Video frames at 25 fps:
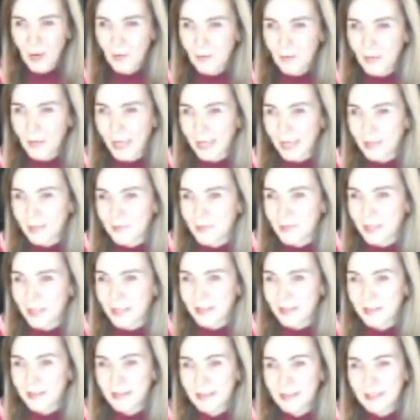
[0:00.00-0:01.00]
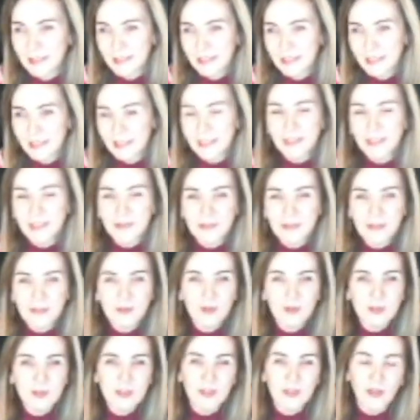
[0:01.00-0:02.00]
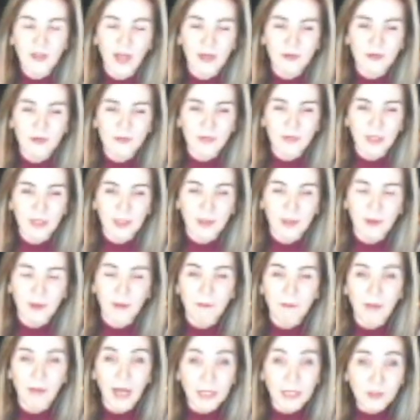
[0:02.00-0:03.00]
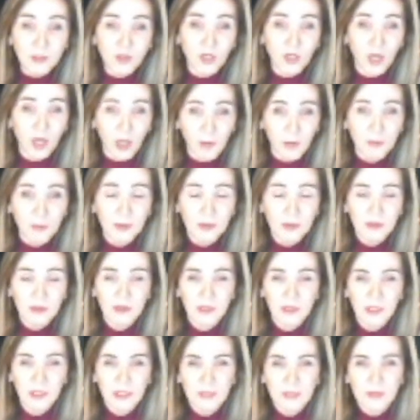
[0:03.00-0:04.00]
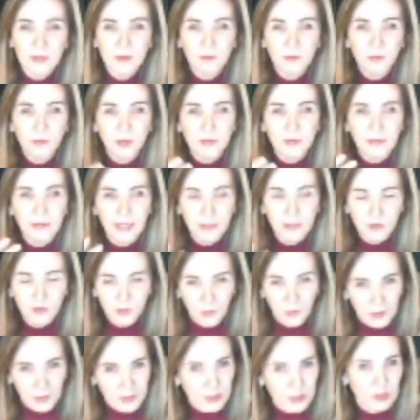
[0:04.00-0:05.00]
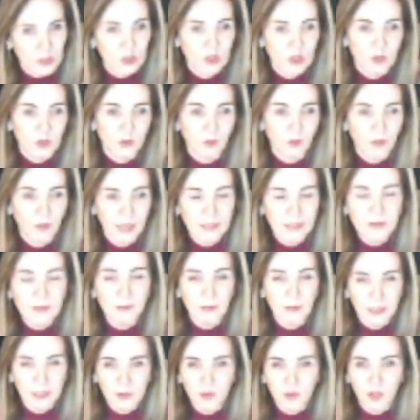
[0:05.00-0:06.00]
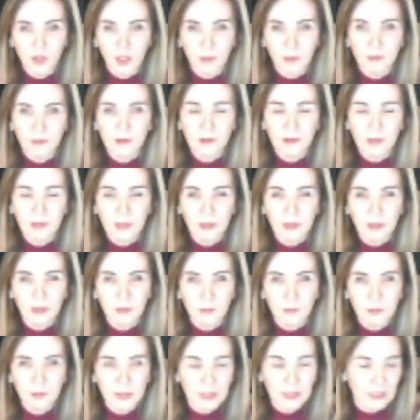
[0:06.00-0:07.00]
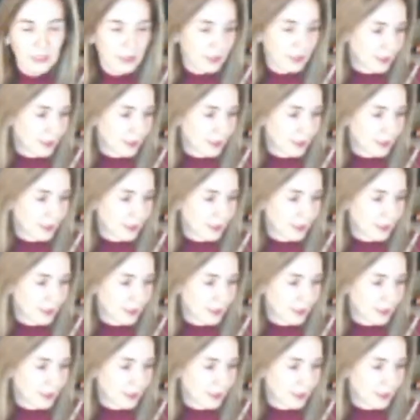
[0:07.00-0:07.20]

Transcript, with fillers: But anyway, it's just a lot of fun. And my job is to bring that joy to you. That's my job. It really